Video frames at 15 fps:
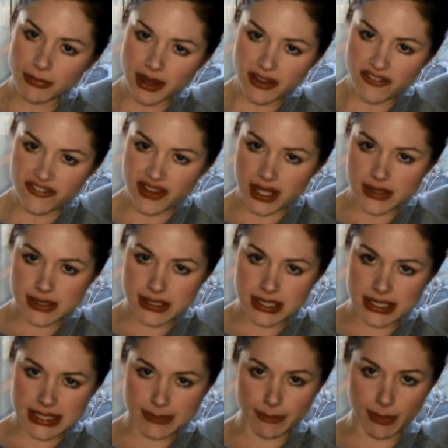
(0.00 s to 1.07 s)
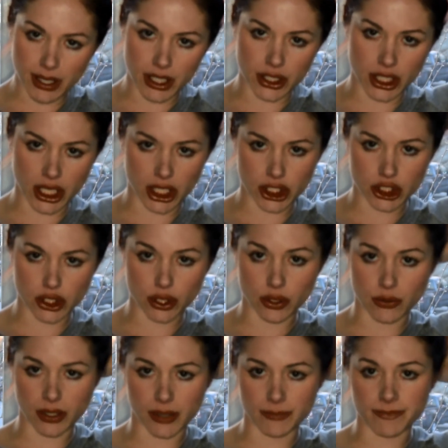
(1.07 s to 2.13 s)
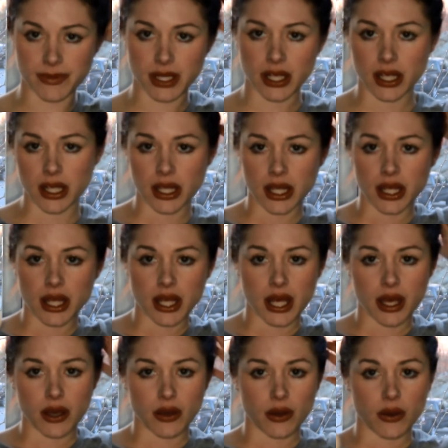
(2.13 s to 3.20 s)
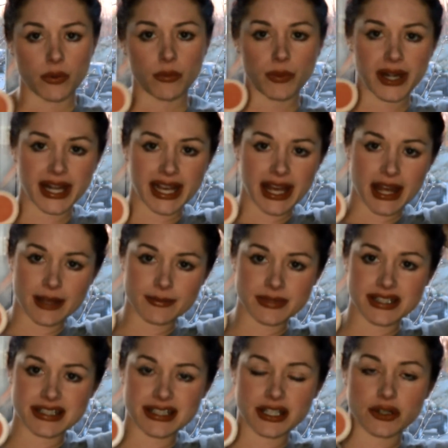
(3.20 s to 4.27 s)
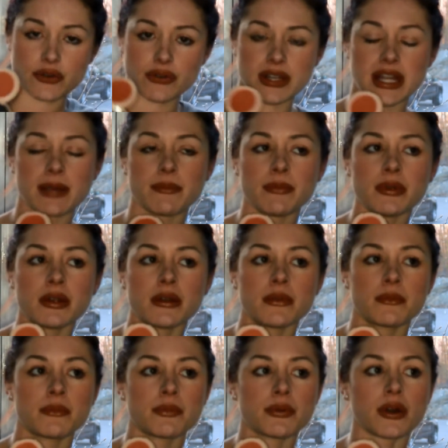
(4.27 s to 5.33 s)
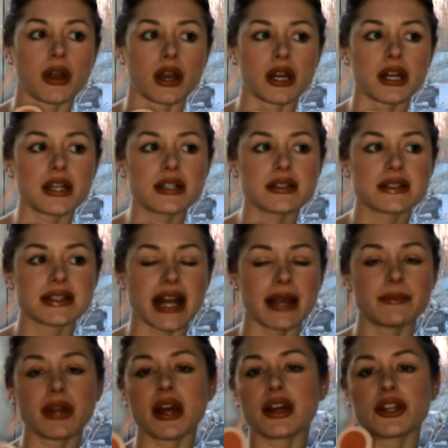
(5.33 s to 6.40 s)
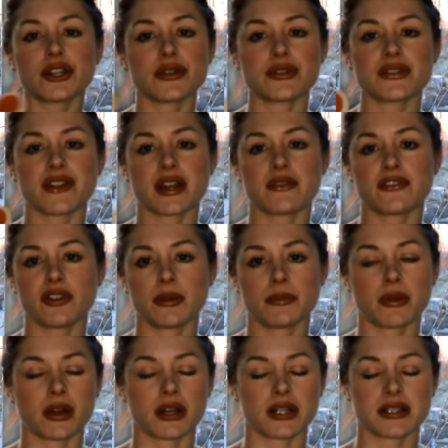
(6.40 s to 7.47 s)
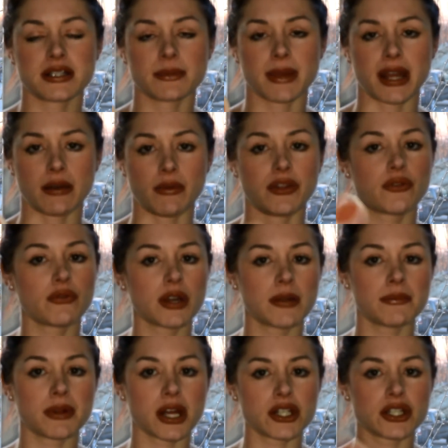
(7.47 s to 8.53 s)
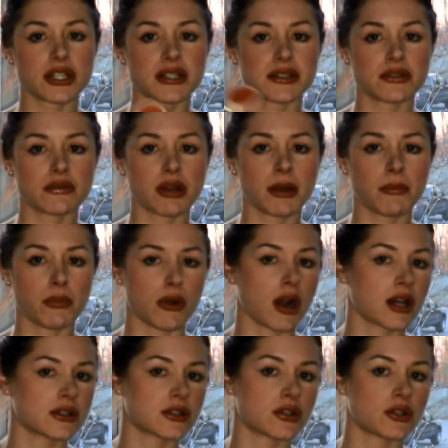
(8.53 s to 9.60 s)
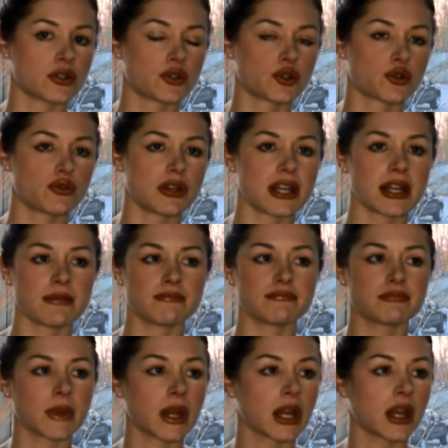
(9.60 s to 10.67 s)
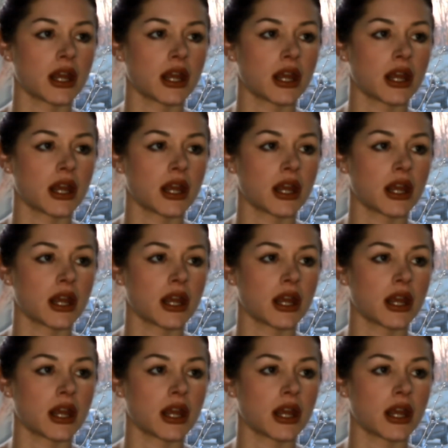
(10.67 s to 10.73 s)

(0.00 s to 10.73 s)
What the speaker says: let me fix this bun action going on. When it comes to cream products, I'm not a huge fan of cream products to begin with. Cream blushes, cream bronzers, cream,